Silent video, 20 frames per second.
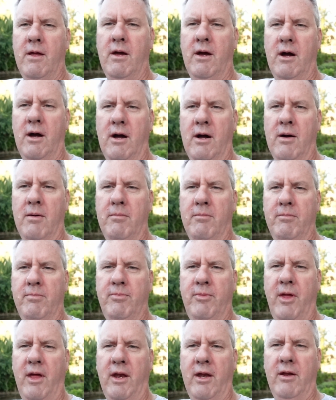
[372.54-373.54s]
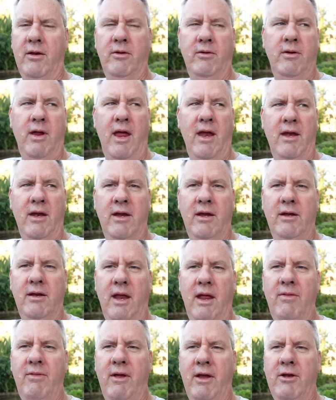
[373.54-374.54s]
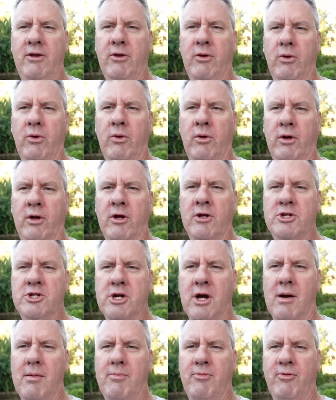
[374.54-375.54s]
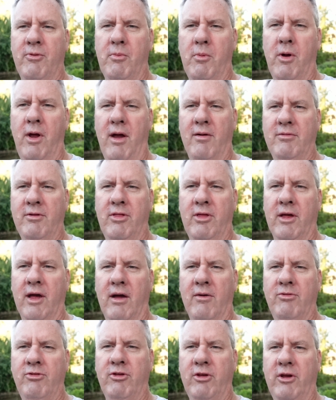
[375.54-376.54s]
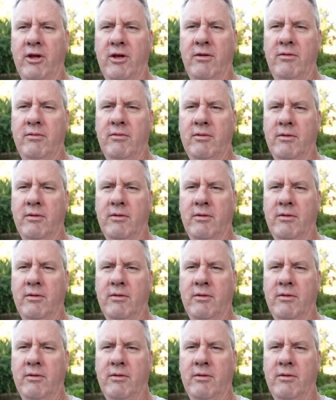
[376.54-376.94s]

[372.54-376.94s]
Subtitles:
and they do a good job from everything I've seen.